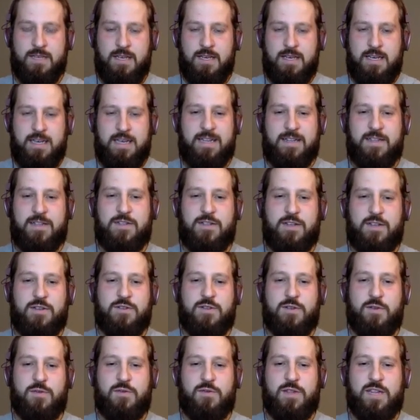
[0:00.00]
Yeah, the
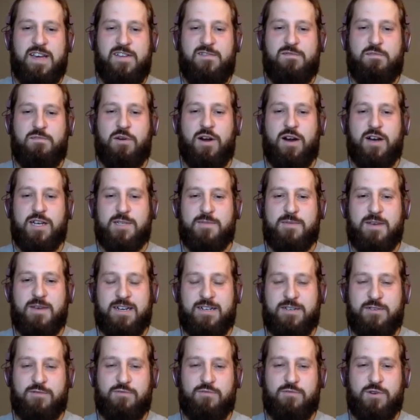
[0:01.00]
Leaf
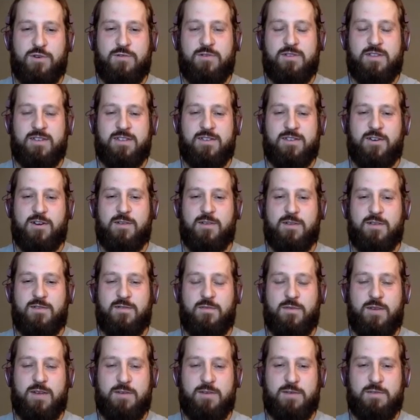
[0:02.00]
prospect who ruined the tournament
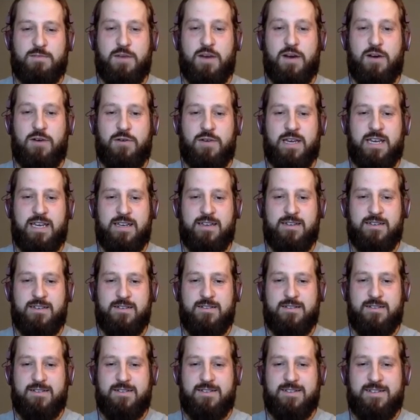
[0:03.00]
for me was Pogge.
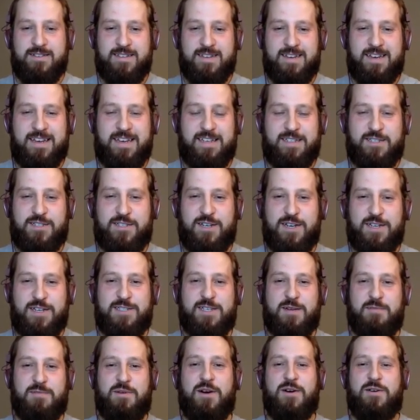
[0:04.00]
It's like
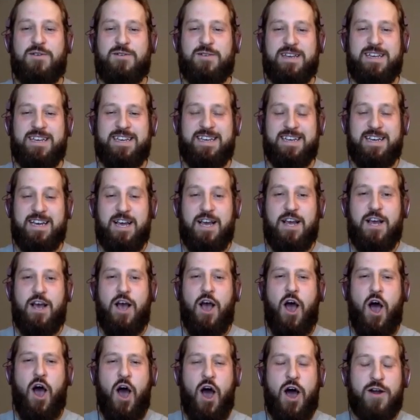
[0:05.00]
Justin Pogge,
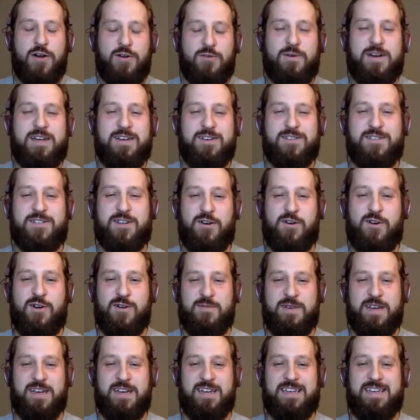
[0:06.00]
unreal
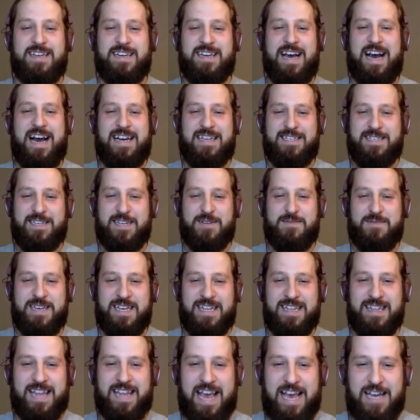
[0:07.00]
tournament. Guy's gonna be
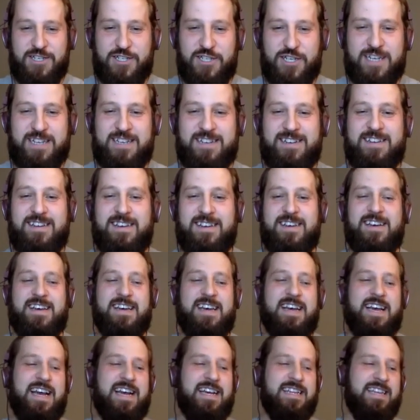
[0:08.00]
a legend,
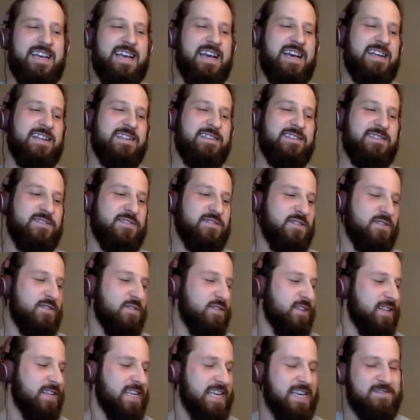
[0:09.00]
and then
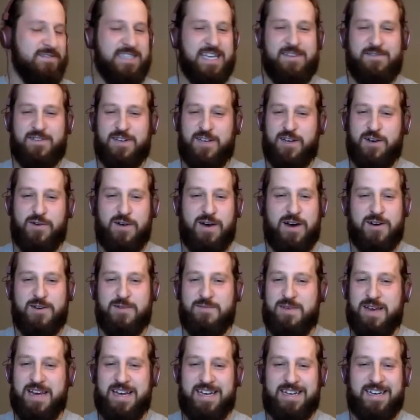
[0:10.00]
the Leafs have to go out
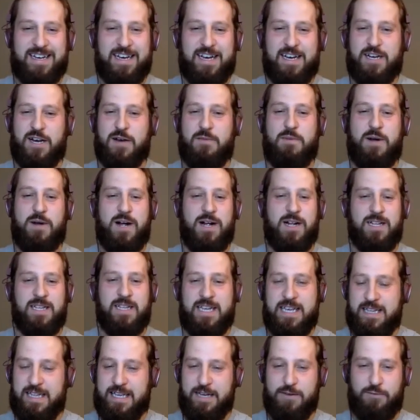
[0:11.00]
and make a
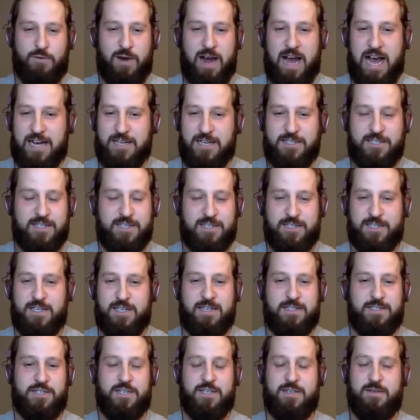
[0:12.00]
completely rash
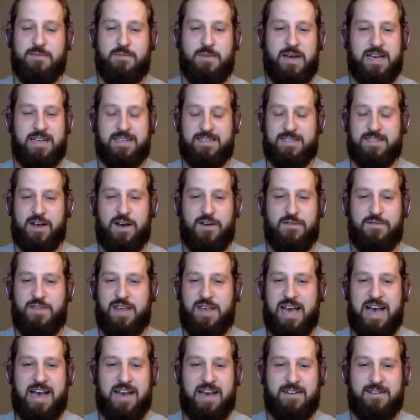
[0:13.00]
decision based off
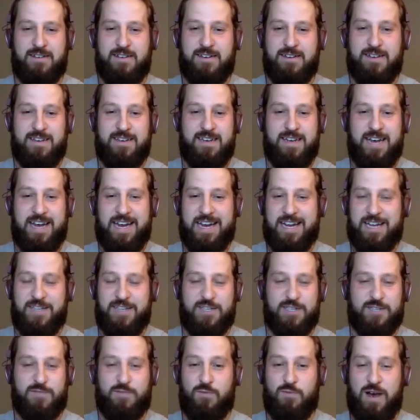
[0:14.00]
that, and it
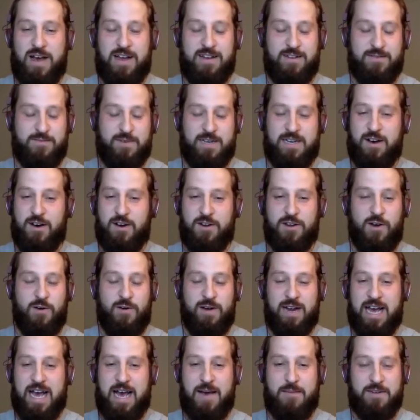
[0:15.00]
just went. We all know
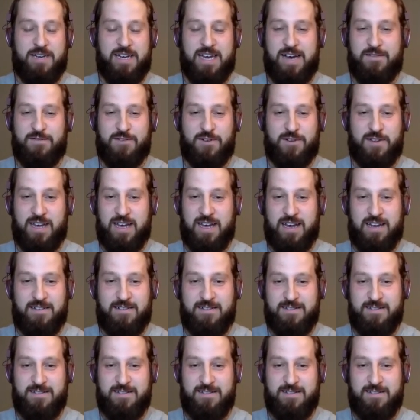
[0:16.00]
what happened after that.